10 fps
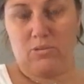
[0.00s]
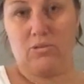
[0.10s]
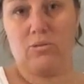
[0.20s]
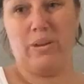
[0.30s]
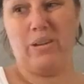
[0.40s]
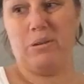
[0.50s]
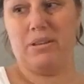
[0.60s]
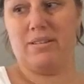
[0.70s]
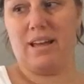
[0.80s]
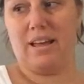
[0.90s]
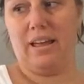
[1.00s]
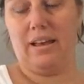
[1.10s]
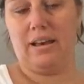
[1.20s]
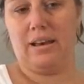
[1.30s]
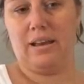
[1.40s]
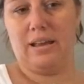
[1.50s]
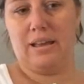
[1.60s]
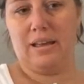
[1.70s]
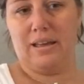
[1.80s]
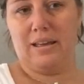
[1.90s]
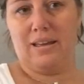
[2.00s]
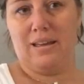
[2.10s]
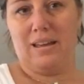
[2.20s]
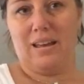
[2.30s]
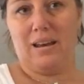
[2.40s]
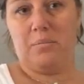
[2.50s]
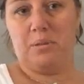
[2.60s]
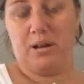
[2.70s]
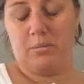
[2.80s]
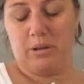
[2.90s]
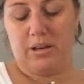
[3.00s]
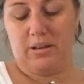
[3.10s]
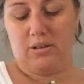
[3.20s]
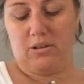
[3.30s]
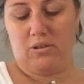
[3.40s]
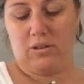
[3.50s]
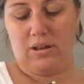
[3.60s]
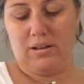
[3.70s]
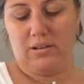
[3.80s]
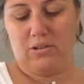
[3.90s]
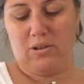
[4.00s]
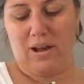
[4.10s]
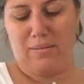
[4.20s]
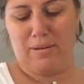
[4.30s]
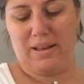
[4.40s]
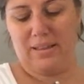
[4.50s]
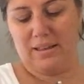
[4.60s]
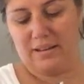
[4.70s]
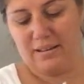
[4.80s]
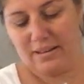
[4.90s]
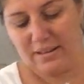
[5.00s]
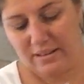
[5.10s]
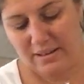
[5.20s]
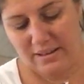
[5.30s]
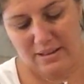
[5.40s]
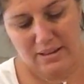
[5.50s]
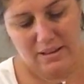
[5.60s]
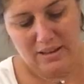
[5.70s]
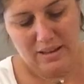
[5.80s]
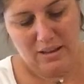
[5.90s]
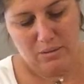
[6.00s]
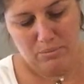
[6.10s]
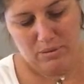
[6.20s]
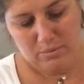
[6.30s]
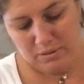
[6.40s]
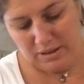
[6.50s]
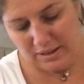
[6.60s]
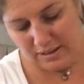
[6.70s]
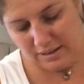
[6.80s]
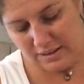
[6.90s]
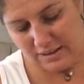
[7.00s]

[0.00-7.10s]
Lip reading: just wait 1 second. And I'm dumb. I didn't grab anything to help with the bleeding.